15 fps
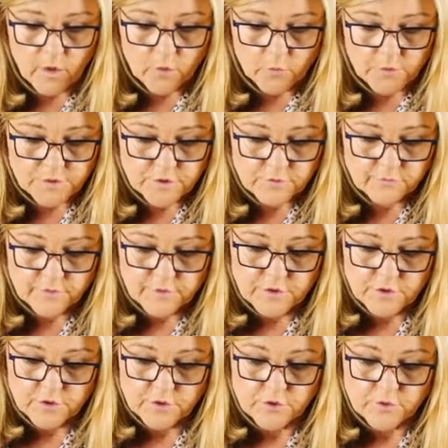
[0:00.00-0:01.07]
Once you've
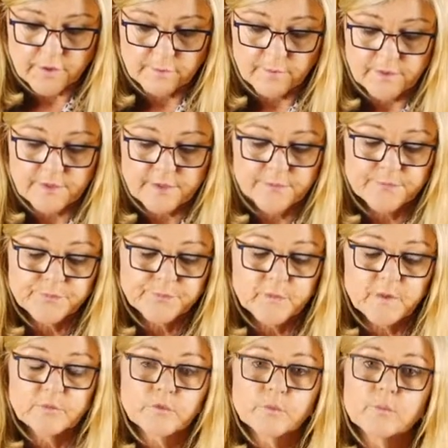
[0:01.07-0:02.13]
finished your treatment,
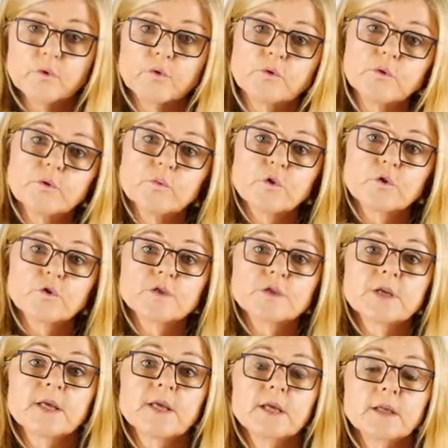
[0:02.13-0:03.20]
remove your wand,
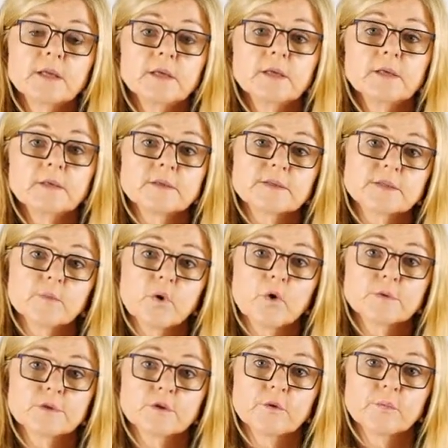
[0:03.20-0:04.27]
clean it in some
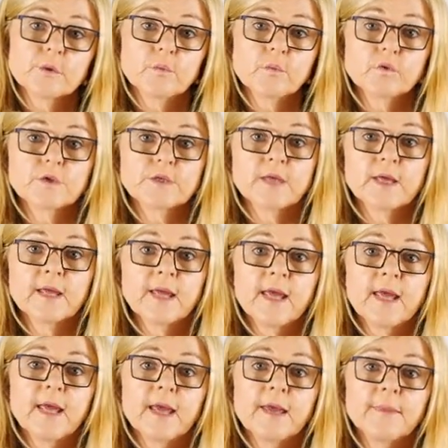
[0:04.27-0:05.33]
hot soapy water,
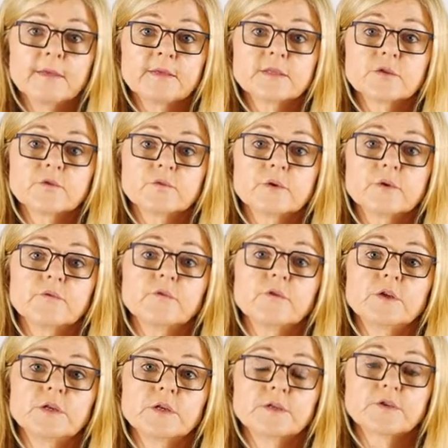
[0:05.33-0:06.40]
and then store it for
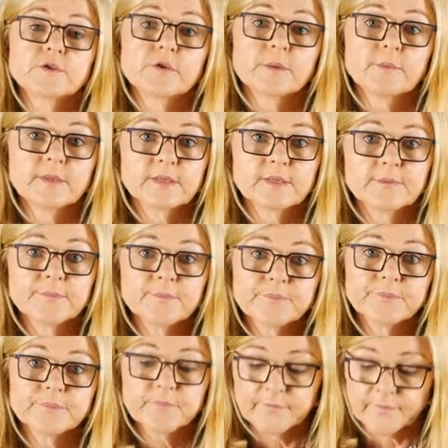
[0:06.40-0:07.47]
your next treatment.
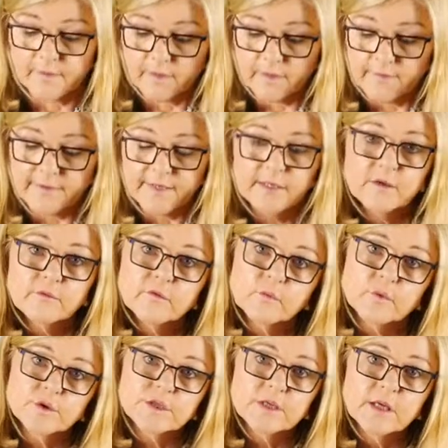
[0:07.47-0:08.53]
Thank you for
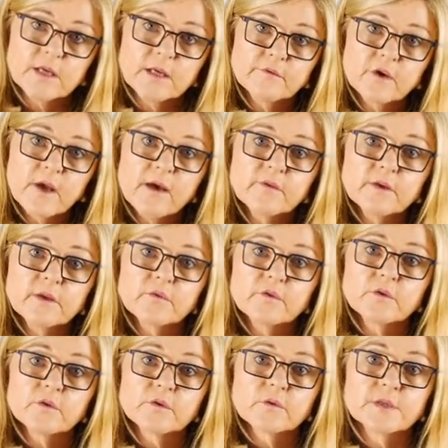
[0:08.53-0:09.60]
watching. If you have any
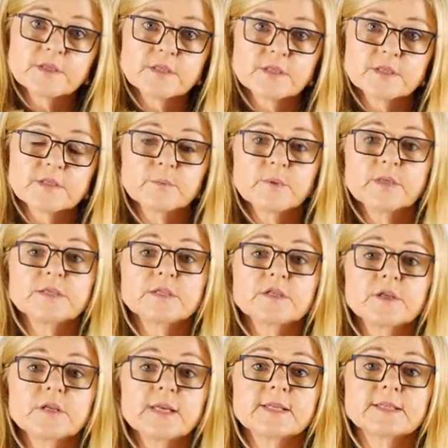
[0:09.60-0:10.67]
further questions, please
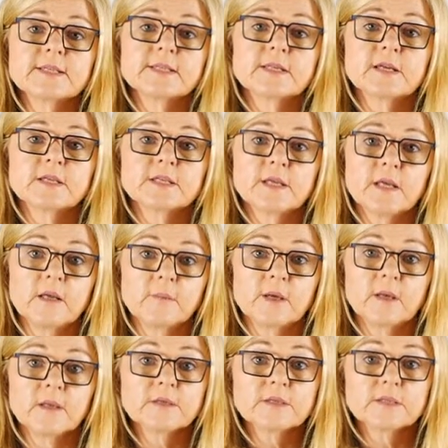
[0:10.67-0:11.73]
don't hesitate to
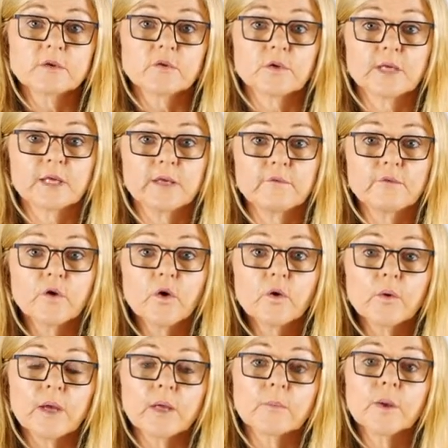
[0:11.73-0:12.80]
email us on
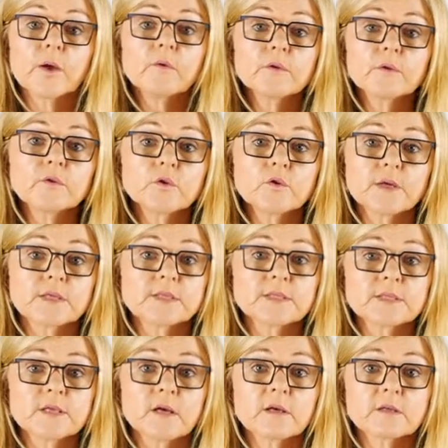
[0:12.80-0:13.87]

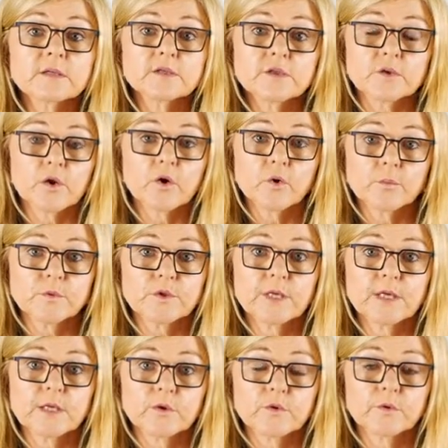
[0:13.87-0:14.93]

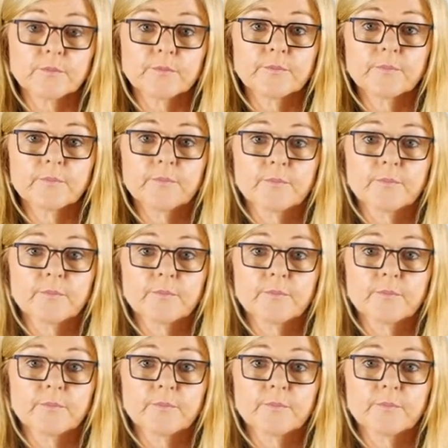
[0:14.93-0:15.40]
info@pelvicfloorexercise.com.au.